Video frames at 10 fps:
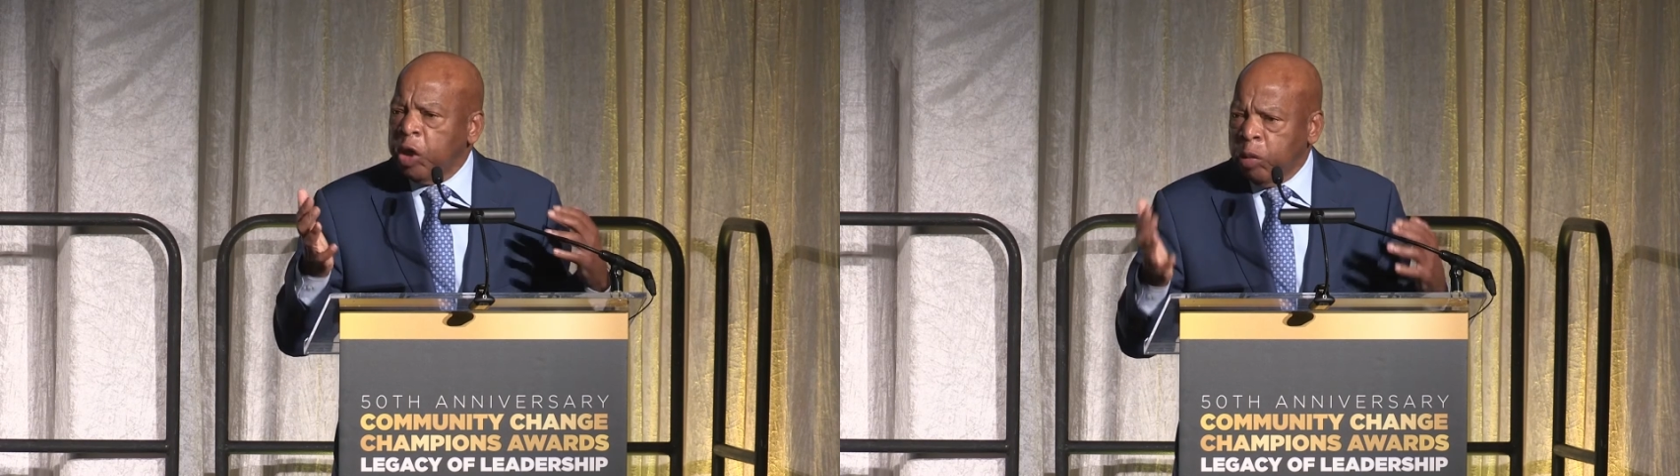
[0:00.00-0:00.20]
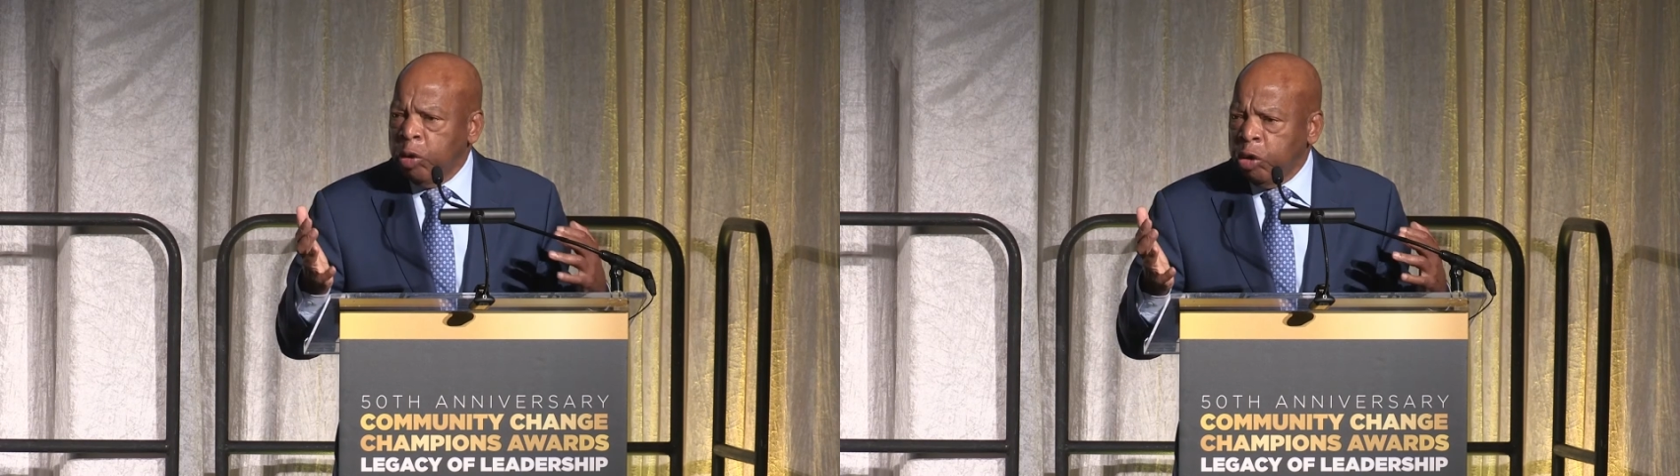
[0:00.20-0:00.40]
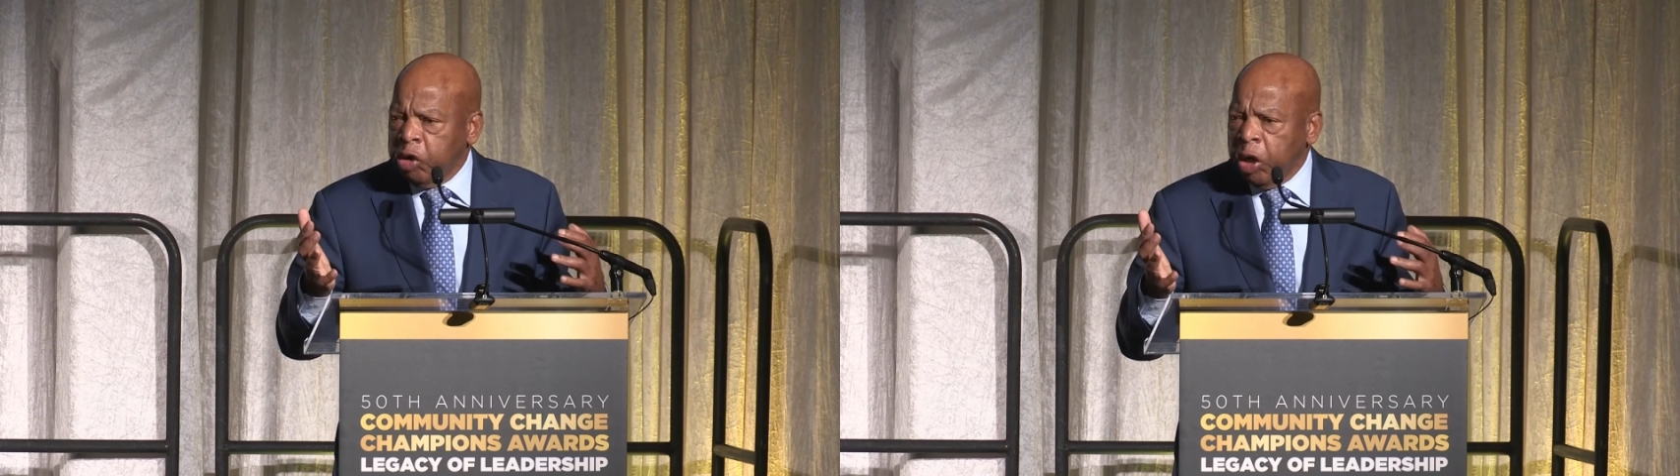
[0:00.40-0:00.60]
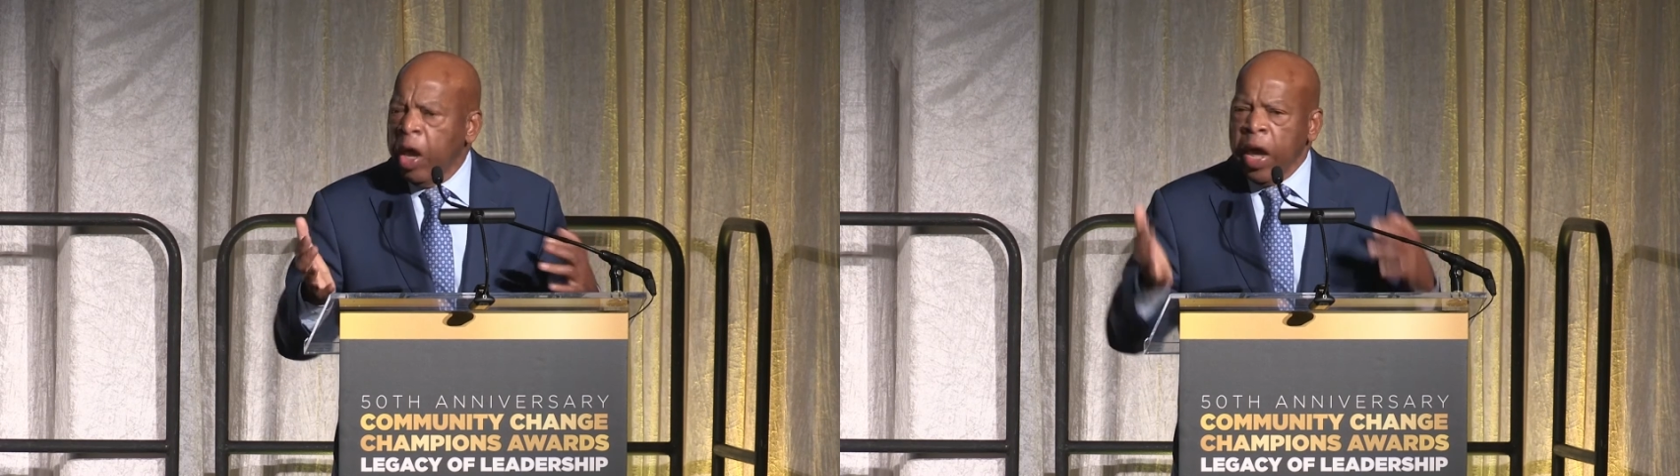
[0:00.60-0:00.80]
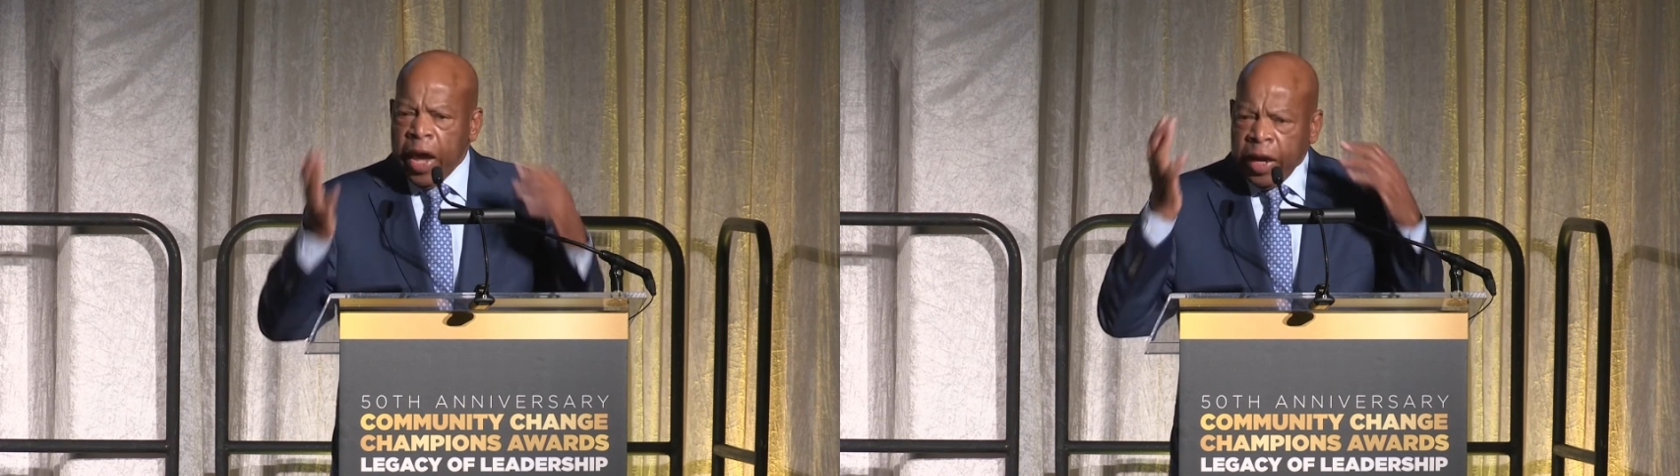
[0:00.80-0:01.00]
community
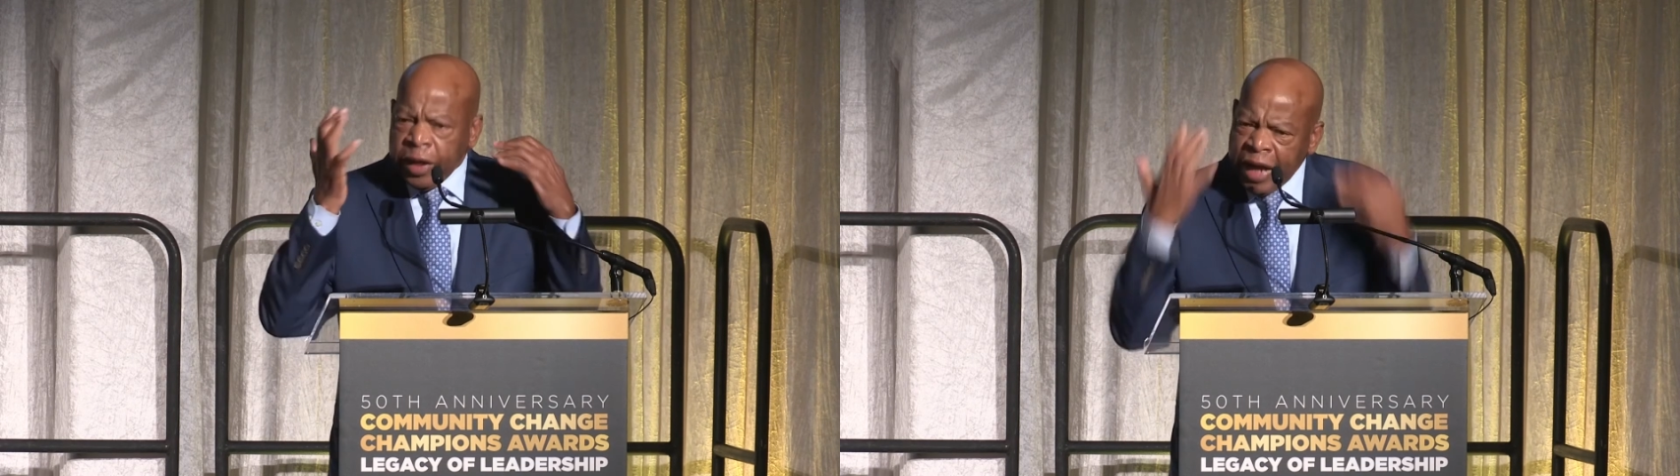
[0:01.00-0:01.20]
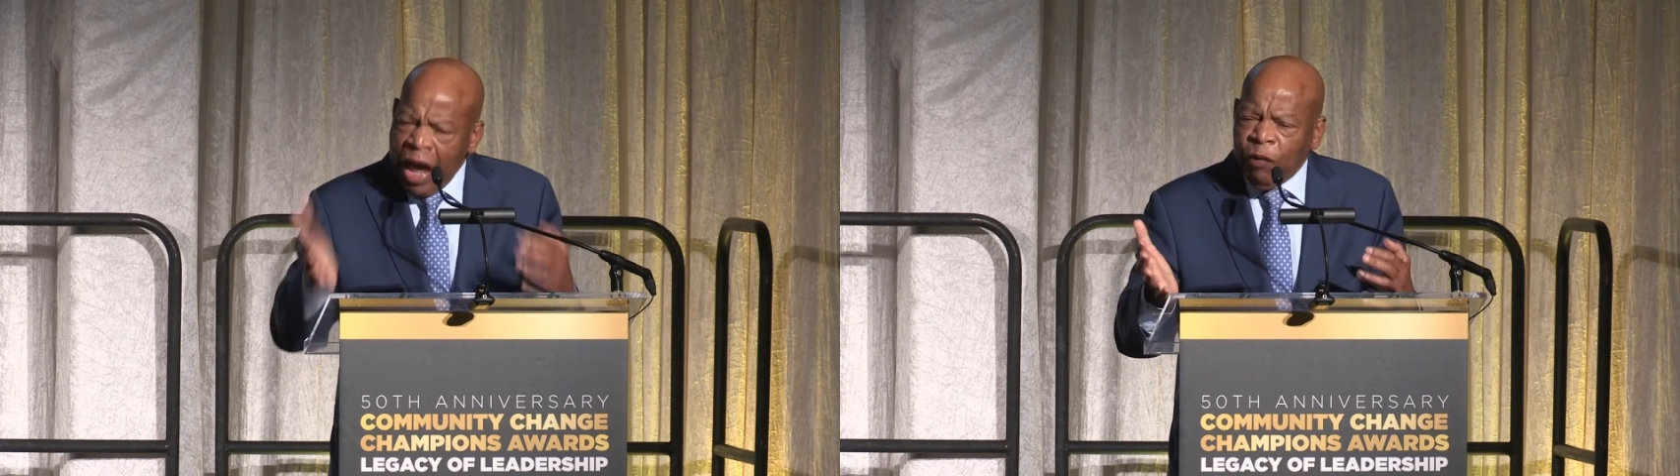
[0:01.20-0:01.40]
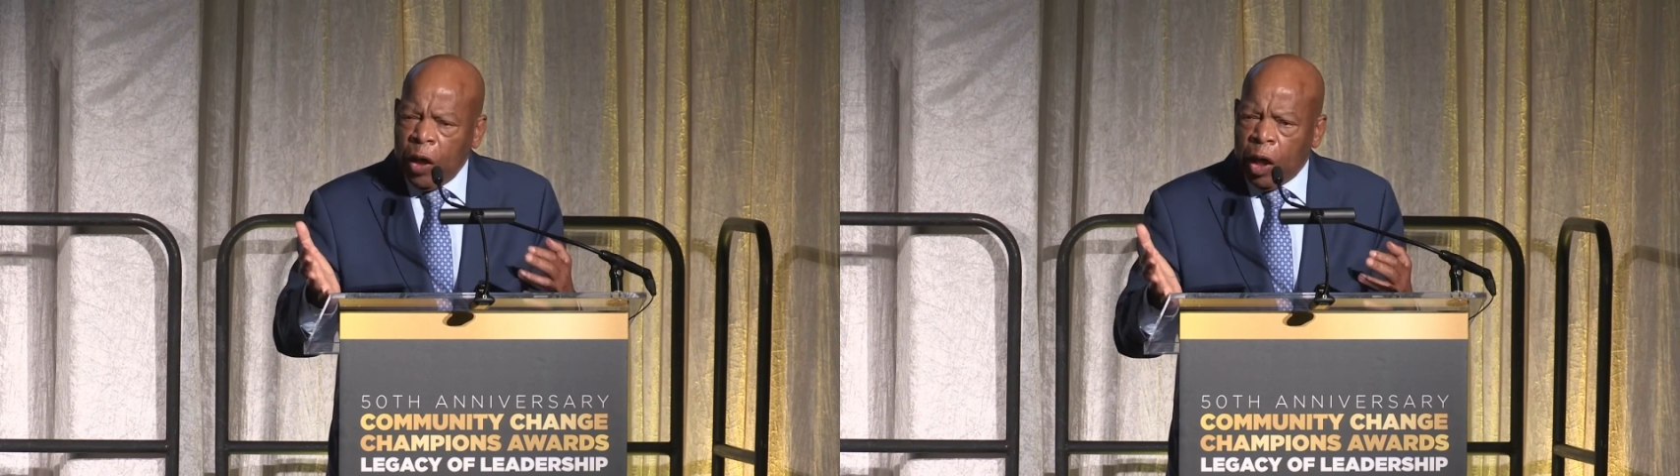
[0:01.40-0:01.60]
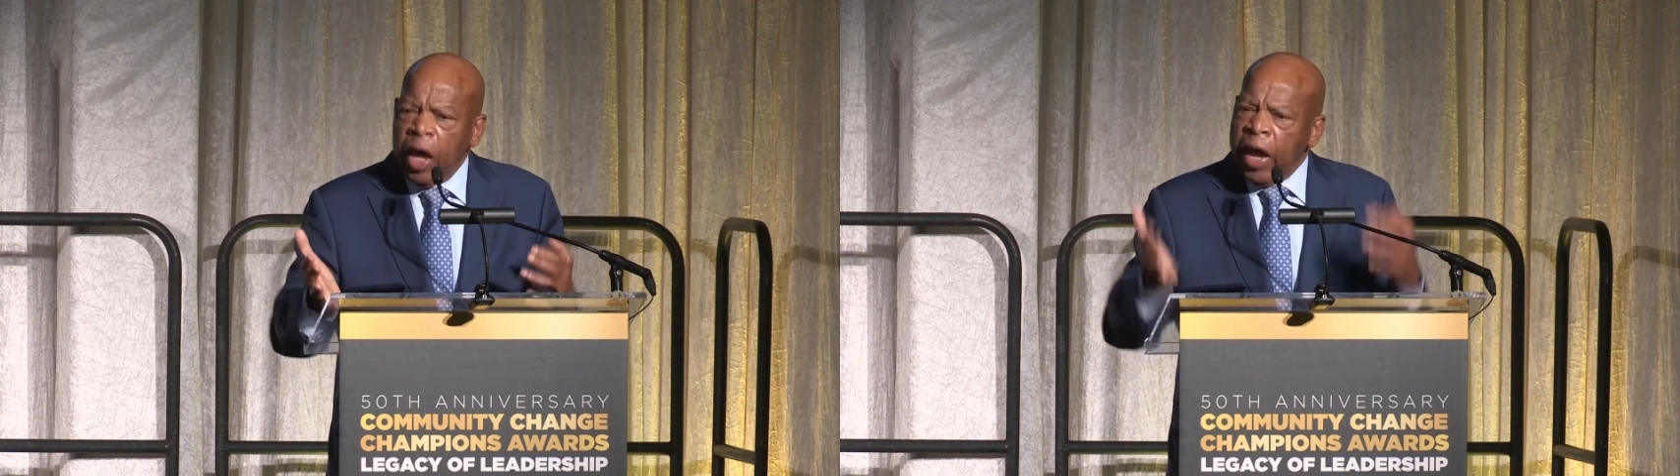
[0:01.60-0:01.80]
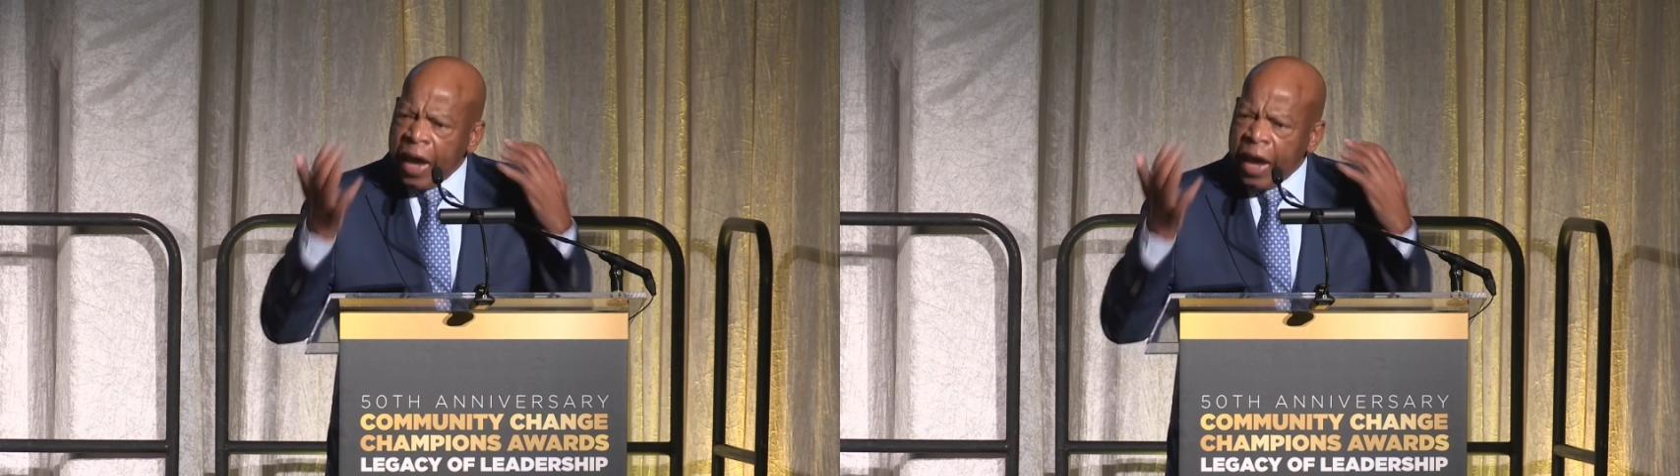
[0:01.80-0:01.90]
and never,